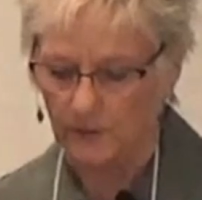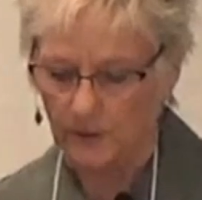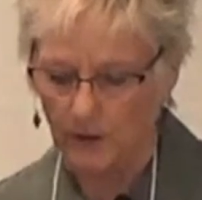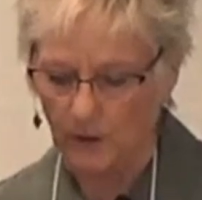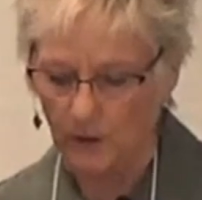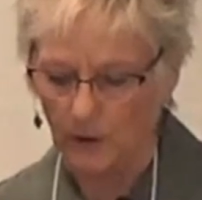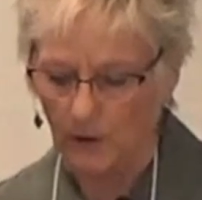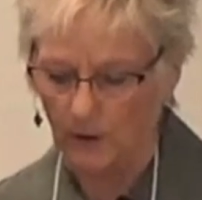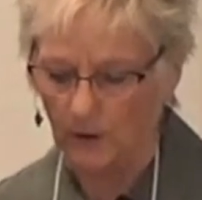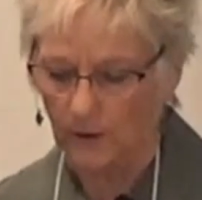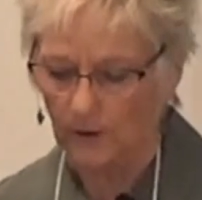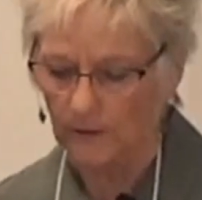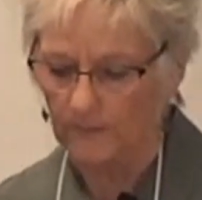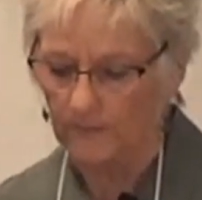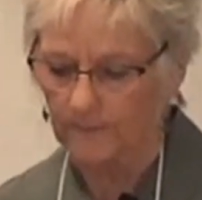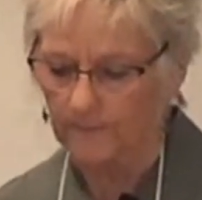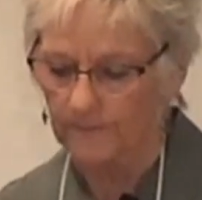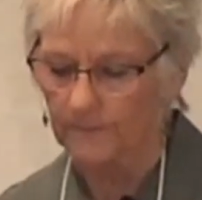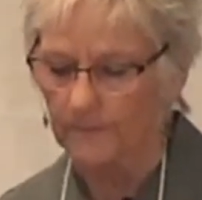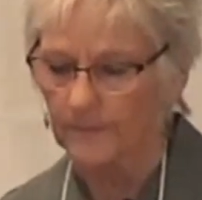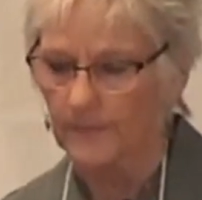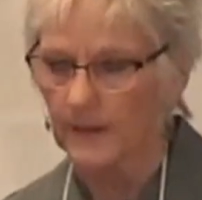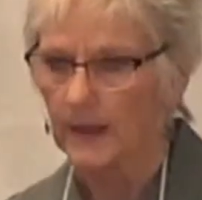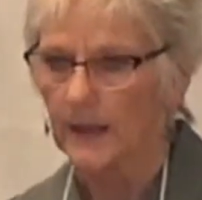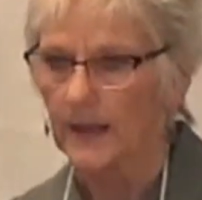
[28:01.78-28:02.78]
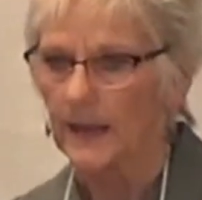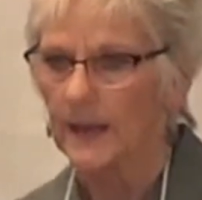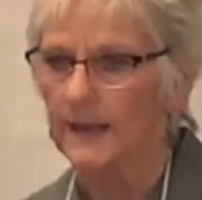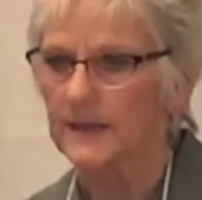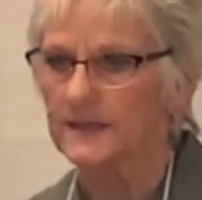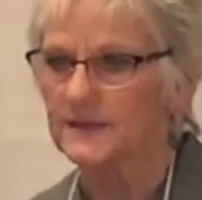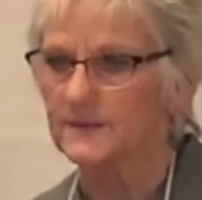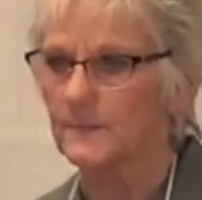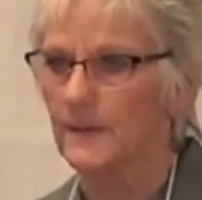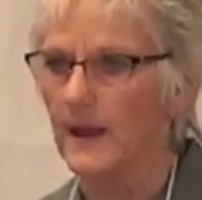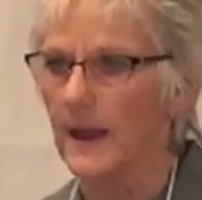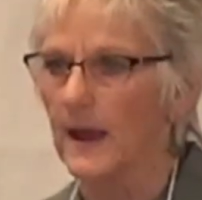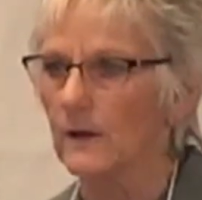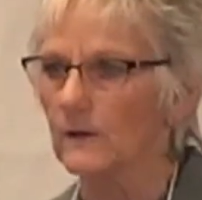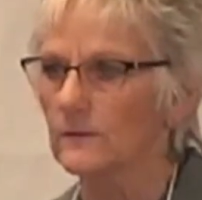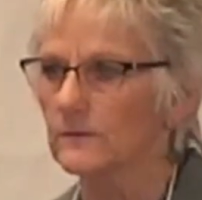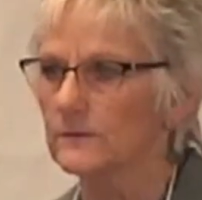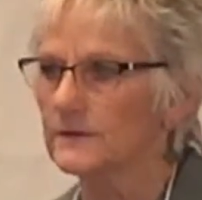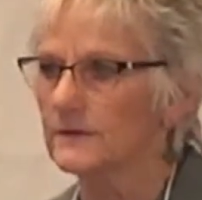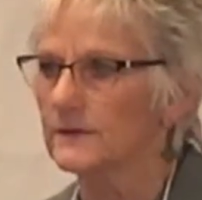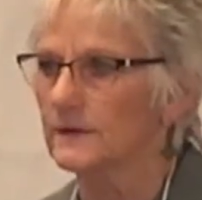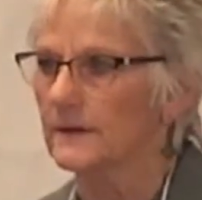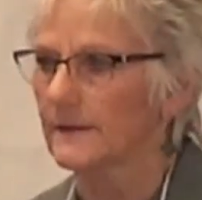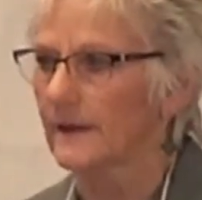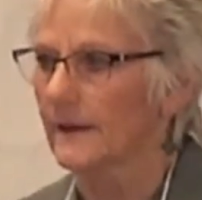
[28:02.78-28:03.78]
occur, he's
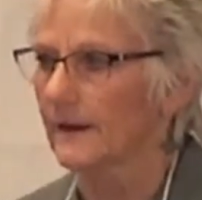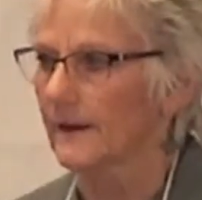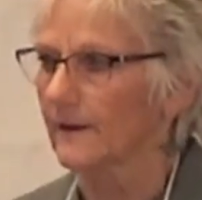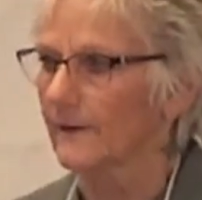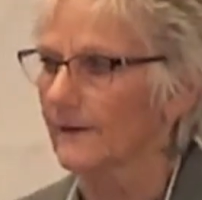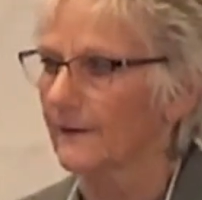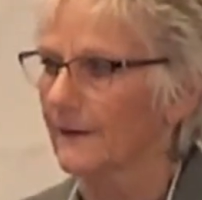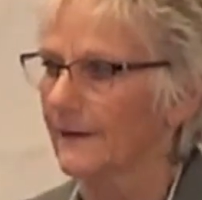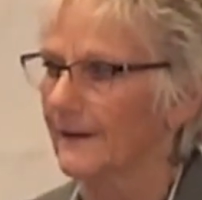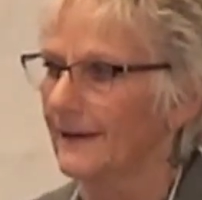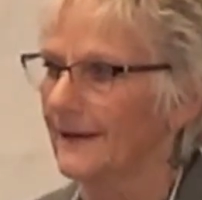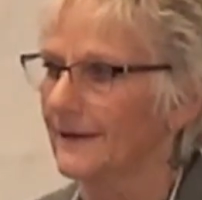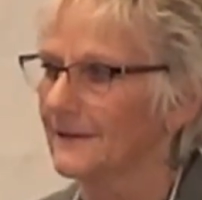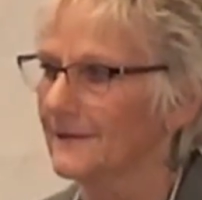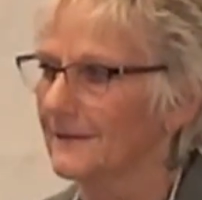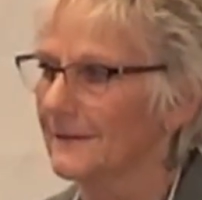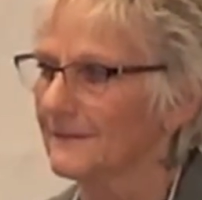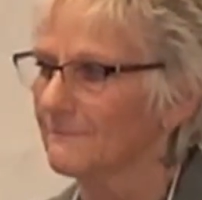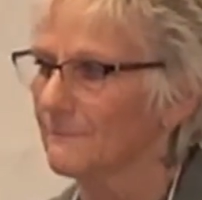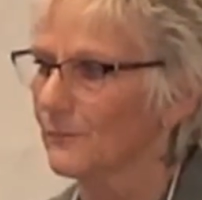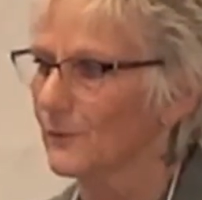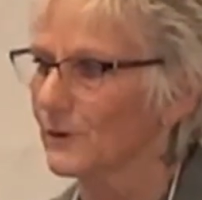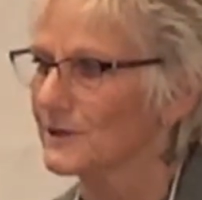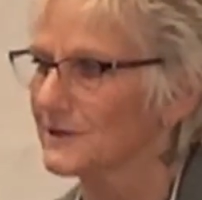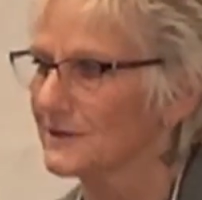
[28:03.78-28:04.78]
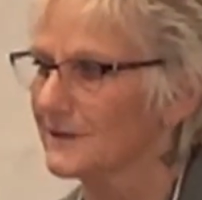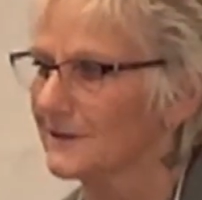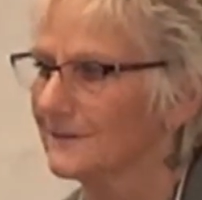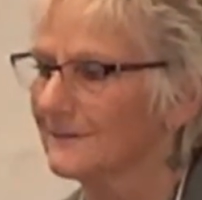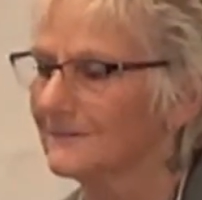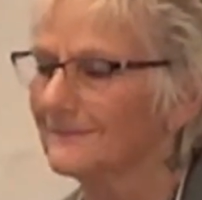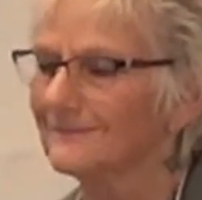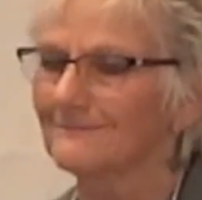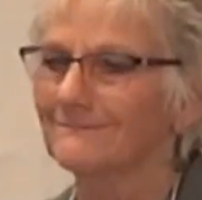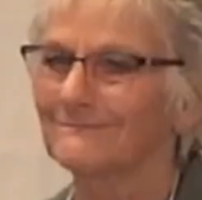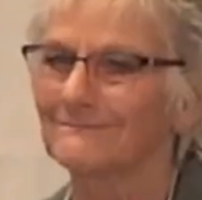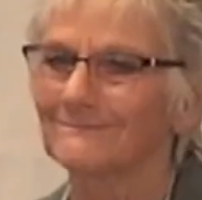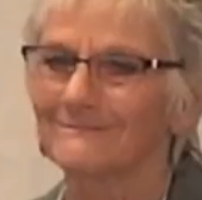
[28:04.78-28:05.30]
bound there in prison